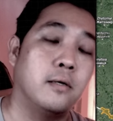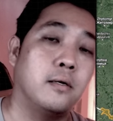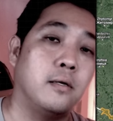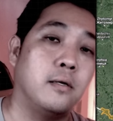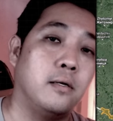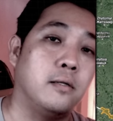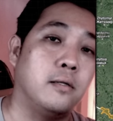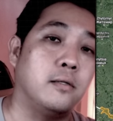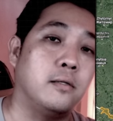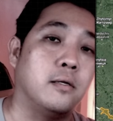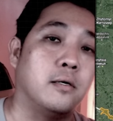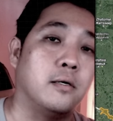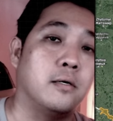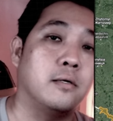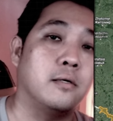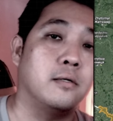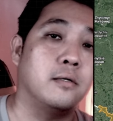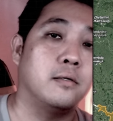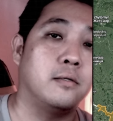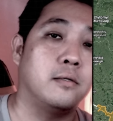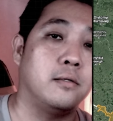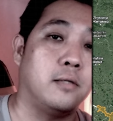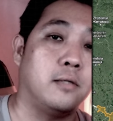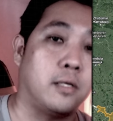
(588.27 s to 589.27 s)
in the
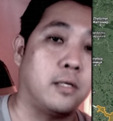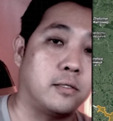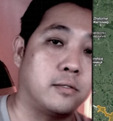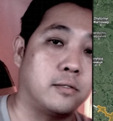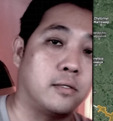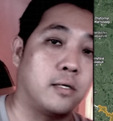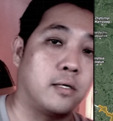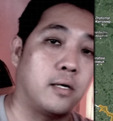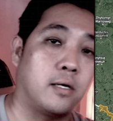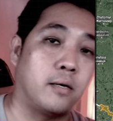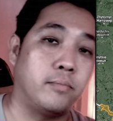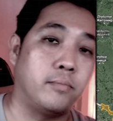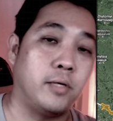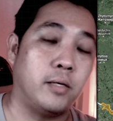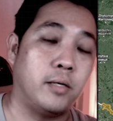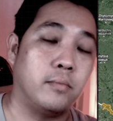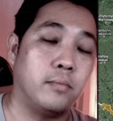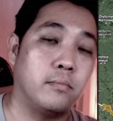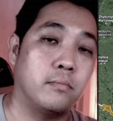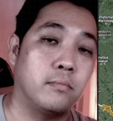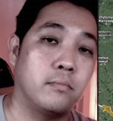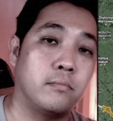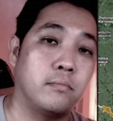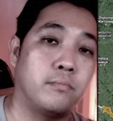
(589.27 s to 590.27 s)
next update.
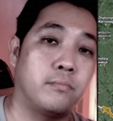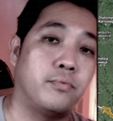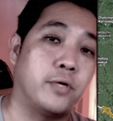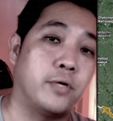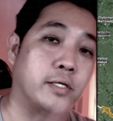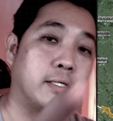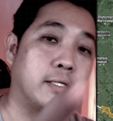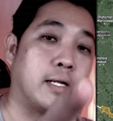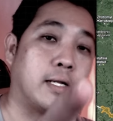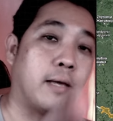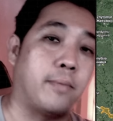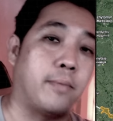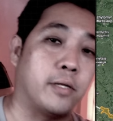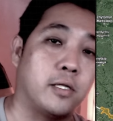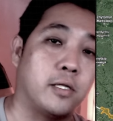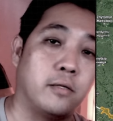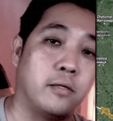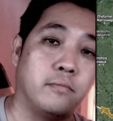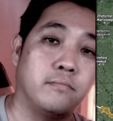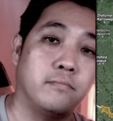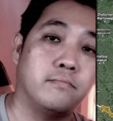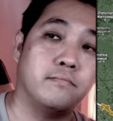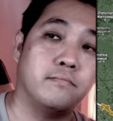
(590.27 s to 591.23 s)
Press the like button.